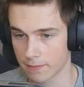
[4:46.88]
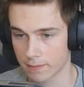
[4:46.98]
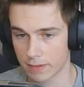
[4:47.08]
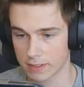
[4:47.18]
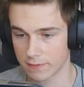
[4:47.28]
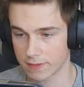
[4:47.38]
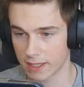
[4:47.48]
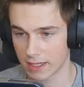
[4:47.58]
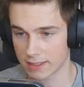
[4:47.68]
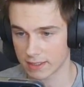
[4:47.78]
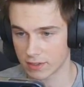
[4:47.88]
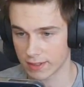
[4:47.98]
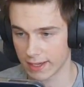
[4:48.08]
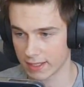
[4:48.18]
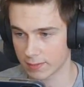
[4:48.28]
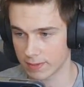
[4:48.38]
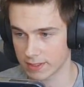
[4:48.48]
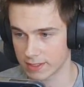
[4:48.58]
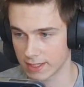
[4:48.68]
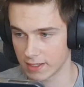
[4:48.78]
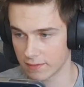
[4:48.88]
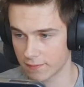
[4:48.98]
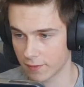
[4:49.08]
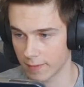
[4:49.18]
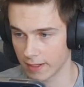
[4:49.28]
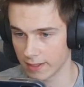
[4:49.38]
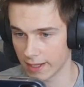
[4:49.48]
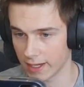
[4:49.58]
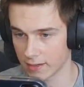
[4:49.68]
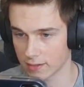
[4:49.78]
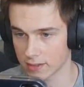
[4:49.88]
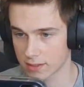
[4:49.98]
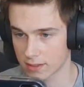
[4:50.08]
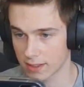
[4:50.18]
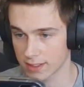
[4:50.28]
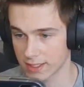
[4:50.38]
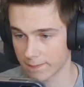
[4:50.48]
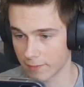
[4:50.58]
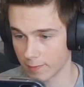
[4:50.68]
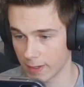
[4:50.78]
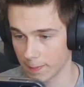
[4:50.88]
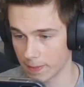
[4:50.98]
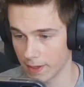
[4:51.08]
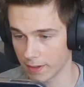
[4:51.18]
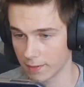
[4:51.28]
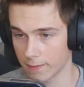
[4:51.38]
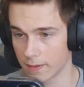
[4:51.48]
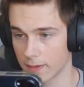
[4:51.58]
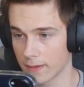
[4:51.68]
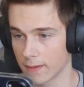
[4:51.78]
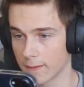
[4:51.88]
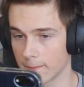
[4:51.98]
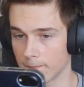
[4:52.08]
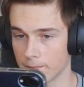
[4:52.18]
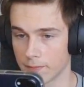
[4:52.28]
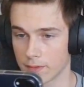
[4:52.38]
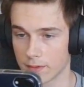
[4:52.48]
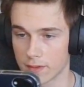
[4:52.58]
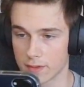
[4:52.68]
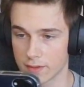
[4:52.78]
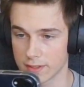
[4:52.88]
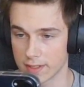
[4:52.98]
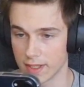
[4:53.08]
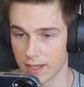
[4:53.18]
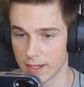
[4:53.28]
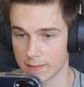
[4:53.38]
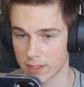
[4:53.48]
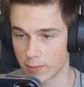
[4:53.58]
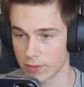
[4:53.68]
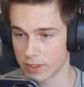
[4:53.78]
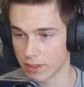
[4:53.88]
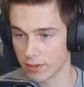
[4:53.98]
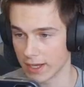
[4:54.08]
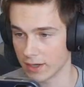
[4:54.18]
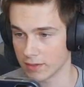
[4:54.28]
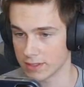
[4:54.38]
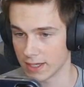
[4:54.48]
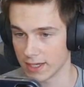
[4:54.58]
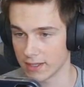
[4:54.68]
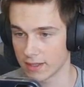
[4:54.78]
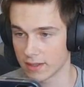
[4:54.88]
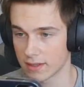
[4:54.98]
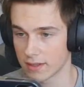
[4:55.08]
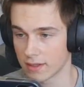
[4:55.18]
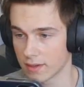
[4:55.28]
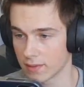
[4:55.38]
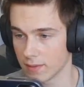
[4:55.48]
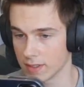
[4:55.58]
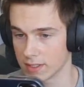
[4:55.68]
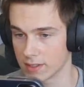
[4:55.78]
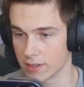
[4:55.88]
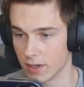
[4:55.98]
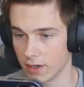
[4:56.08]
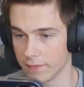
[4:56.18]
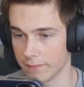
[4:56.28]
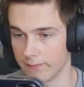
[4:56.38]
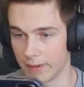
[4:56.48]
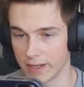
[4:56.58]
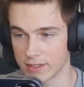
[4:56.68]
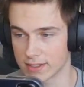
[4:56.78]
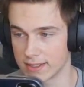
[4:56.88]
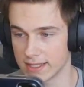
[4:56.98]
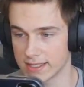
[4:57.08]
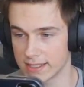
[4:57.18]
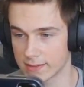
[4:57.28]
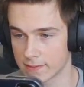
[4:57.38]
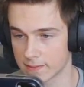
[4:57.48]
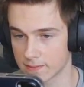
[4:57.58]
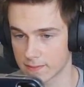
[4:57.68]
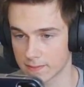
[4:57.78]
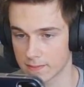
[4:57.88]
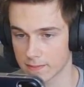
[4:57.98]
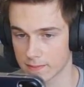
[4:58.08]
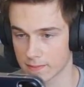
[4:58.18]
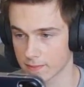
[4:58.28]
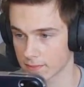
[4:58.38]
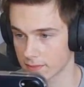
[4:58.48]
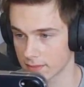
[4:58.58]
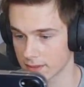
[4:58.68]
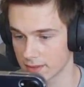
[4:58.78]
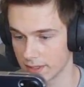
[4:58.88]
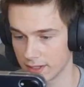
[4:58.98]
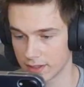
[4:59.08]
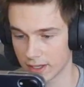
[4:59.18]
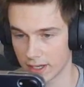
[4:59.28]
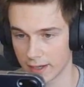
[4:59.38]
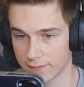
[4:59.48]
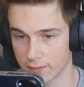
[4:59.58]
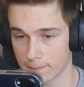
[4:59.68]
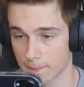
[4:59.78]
Because if you stand like this, you can't be seen from any angles, except from up there. So you can see the enemies are pushing on the other side. Which, you know, if by just this is... So then you're gonna have to